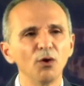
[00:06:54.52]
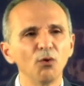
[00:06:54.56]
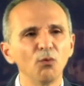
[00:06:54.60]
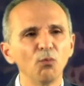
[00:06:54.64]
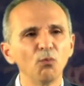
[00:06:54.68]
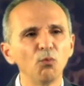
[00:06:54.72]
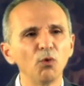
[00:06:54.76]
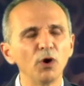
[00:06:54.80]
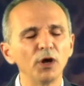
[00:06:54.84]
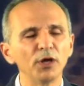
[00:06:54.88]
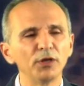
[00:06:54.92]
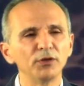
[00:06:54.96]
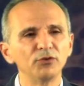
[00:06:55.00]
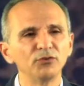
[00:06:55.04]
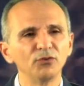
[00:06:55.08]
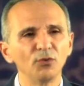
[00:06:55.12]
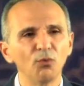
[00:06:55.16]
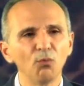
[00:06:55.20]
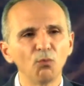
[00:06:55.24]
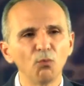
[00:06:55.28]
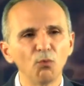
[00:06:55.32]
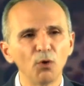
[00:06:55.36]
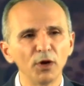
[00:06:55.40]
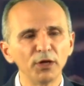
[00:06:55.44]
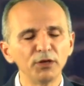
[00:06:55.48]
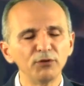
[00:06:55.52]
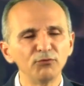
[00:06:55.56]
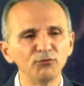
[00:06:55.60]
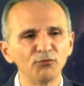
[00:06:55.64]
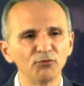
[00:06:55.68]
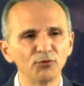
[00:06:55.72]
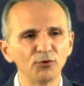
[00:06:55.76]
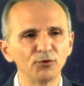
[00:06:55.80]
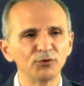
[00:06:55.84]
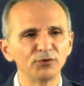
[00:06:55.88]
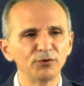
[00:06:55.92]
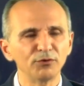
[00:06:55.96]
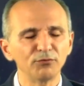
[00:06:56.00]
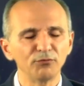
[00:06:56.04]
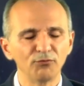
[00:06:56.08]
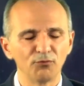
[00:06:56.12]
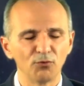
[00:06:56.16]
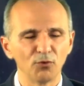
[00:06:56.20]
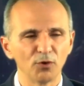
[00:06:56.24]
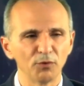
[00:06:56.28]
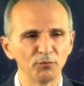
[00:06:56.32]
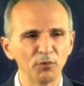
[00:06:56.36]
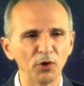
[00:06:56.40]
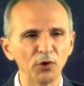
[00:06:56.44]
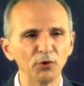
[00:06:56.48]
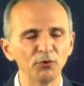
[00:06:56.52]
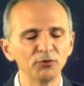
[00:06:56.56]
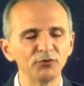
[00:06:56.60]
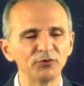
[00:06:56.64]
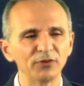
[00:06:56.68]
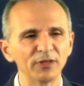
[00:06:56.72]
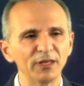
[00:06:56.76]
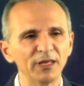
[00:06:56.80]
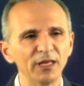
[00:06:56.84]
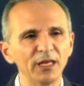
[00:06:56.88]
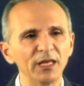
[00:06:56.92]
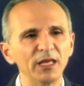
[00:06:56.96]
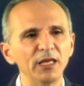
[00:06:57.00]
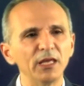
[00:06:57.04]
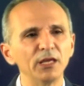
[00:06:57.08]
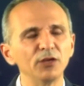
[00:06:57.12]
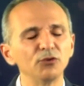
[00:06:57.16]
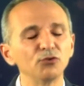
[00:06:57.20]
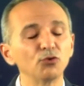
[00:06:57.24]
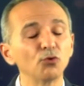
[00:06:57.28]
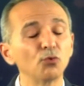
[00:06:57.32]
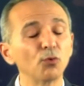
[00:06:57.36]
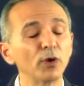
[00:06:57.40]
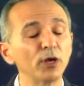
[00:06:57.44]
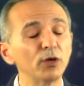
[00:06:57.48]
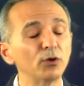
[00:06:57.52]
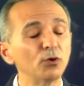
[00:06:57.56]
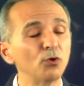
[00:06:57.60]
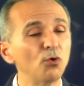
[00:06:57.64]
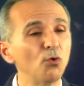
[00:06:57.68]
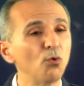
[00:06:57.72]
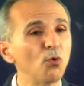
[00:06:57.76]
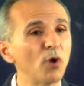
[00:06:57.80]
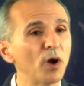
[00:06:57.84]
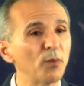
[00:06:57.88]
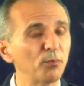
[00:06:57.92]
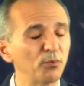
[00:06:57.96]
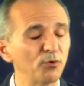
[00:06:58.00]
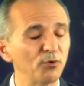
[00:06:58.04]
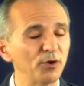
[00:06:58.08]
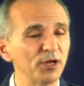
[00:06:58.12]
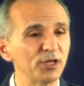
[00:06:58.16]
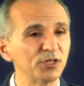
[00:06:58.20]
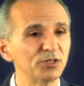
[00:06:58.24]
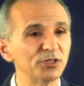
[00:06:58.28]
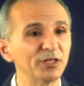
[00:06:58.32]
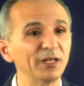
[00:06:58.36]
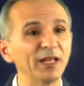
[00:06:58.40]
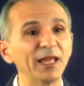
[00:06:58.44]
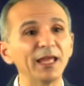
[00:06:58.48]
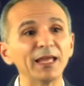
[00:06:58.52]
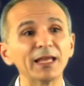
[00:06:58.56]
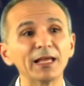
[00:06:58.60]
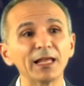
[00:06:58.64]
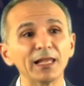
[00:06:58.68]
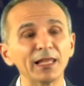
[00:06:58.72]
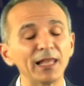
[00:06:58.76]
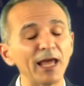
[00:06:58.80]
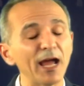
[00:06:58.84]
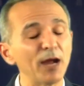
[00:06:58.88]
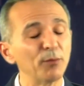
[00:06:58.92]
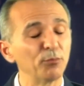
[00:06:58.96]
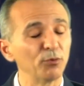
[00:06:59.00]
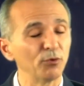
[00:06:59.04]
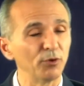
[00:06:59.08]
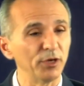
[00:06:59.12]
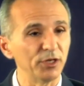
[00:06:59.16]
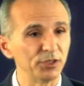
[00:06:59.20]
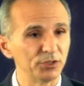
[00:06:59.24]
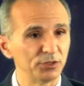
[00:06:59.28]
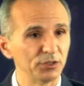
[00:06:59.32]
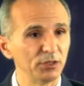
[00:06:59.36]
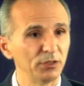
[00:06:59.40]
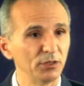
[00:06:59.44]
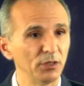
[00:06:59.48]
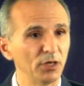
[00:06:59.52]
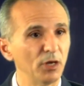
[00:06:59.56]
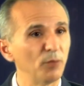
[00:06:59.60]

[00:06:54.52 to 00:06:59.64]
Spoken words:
was one and first and foremost is greater cooperation and collaboration